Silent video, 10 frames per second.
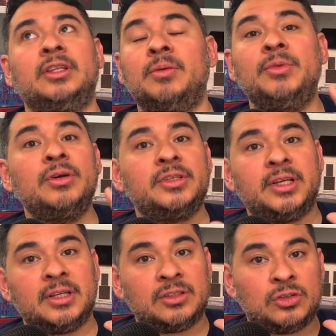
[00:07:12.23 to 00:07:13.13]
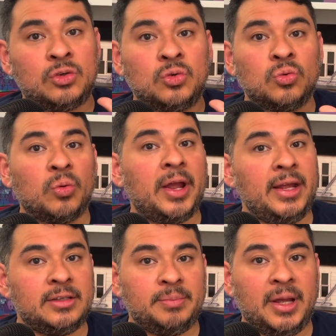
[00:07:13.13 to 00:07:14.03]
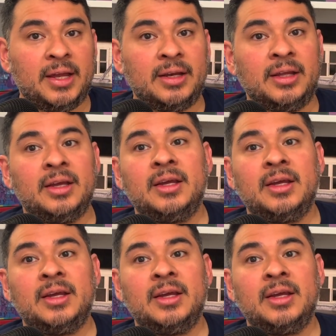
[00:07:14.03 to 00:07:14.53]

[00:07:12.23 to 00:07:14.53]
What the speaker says: The music is great, man.